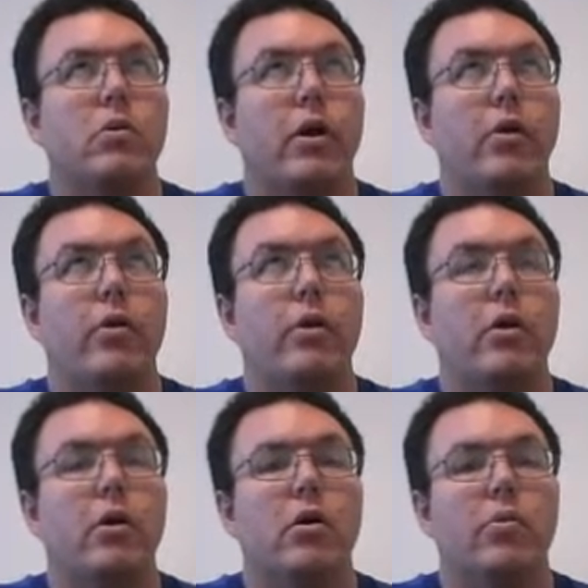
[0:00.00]
down in,
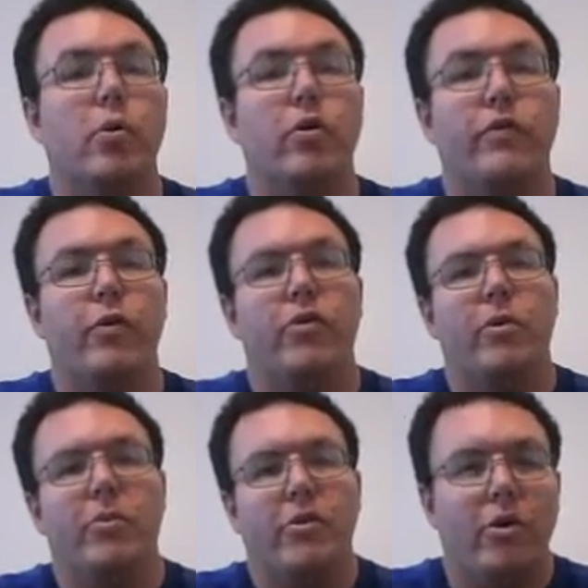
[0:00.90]
the first
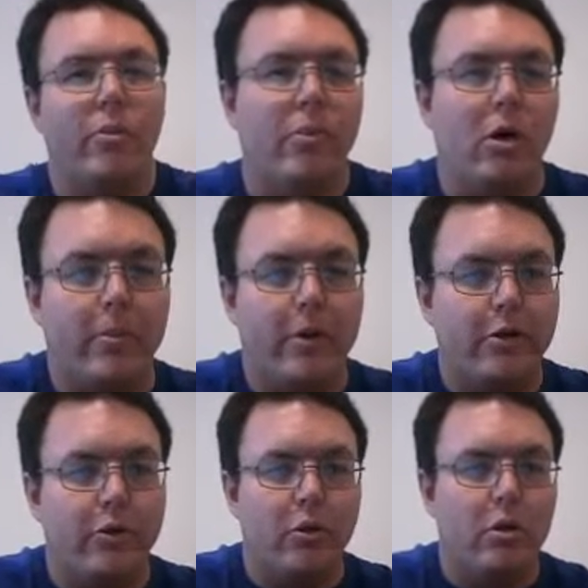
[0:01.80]
cemetery in Bala
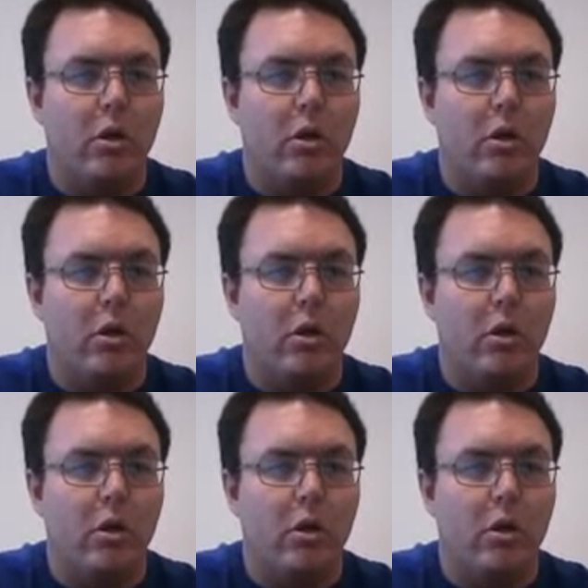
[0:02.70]
Battery,